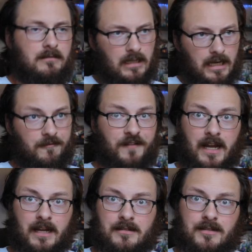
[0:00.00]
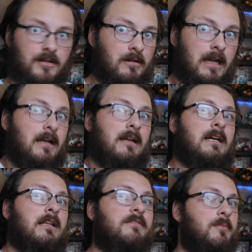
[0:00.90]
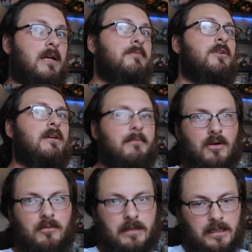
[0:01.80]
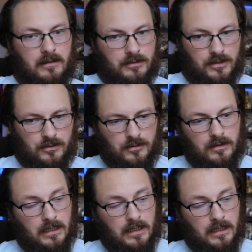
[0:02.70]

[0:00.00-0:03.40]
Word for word: I had fans, so I, it kind of lifted me up, so I kept going with it. It was cool.